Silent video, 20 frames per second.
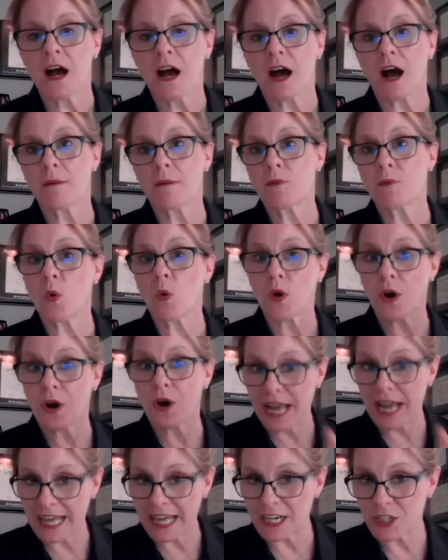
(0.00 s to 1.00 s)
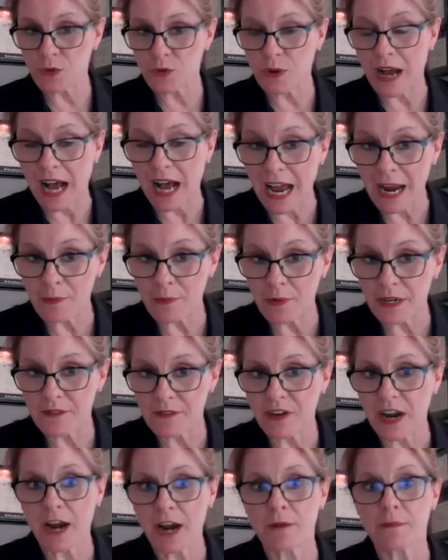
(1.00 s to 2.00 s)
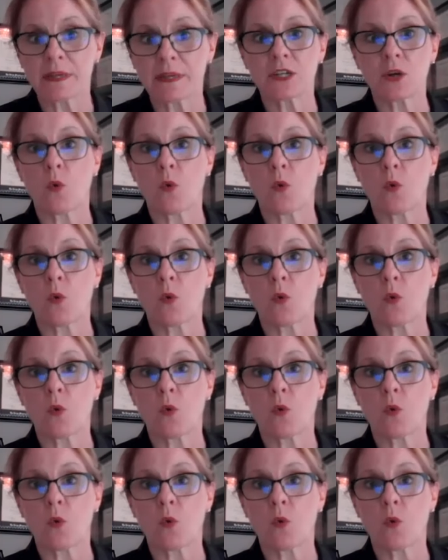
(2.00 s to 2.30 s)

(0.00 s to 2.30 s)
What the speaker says: or headed to a hybrid environment,